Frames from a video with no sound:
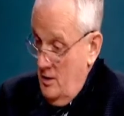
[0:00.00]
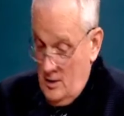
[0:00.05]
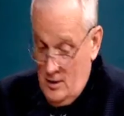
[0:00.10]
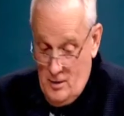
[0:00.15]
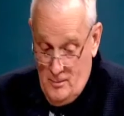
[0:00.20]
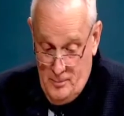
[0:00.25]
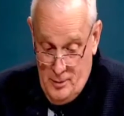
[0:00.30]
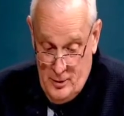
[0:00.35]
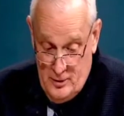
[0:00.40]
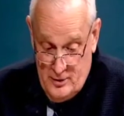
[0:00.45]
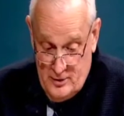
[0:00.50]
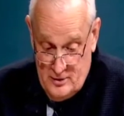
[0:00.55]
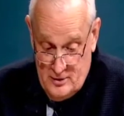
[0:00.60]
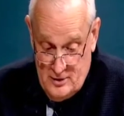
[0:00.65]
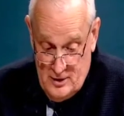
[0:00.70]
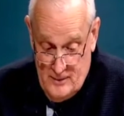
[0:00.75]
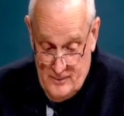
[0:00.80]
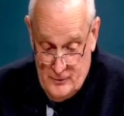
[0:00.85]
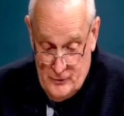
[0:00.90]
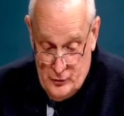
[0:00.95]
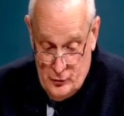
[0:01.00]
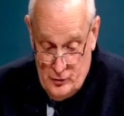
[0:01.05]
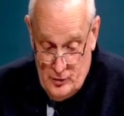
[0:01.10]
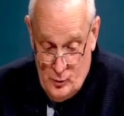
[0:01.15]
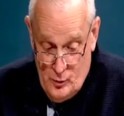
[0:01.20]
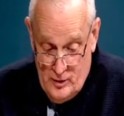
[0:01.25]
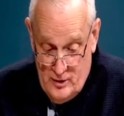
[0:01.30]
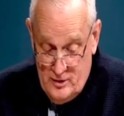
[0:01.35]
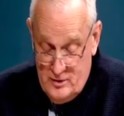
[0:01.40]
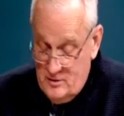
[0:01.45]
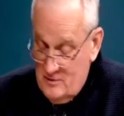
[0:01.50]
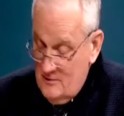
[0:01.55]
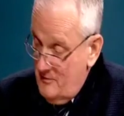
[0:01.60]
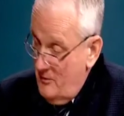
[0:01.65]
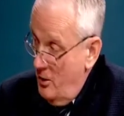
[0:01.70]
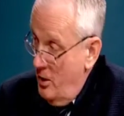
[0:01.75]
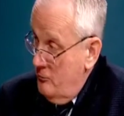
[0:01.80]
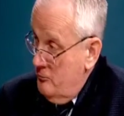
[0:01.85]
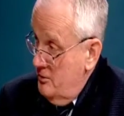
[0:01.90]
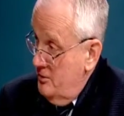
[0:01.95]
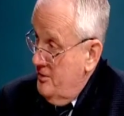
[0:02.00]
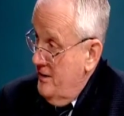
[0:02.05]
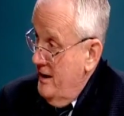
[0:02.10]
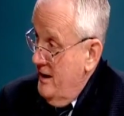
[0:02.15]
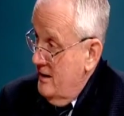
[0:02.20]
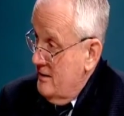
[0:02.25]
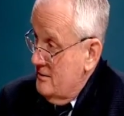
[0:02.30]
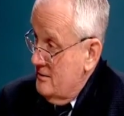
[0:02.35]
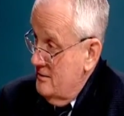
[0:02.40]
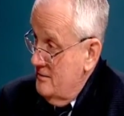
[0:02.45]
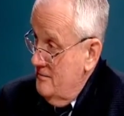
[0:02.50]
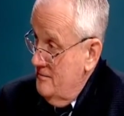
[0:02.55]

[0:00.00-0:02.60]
component. Julie, what is involved with that?